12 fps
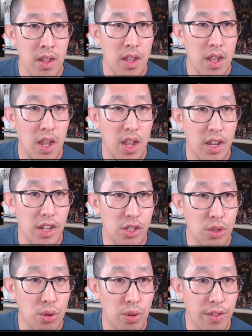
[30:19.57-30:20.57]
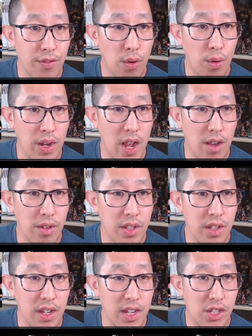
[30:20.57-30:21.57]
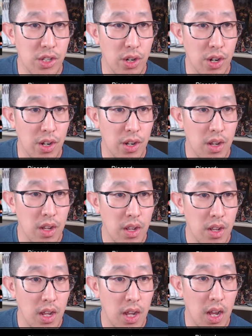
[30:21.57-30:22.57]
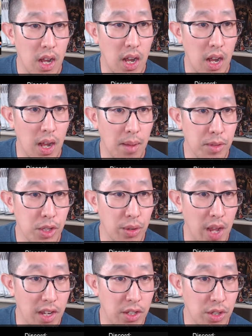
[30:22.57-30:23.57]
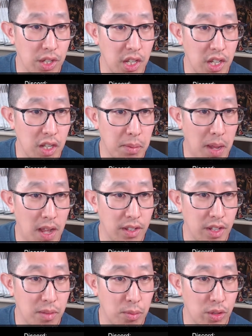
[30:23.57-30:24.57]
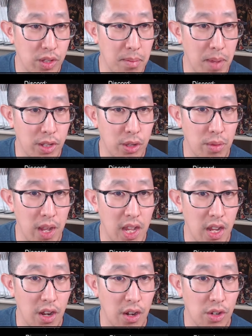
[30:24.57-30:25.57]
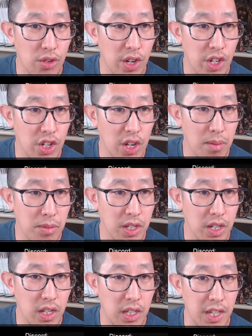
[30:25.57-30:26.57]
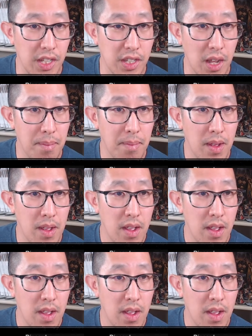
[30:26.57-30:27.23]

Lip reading: And then so going forward now into Nick's turn. So yeah, so you see these paladins mostly melt away here. Trajan comes in and cleans up.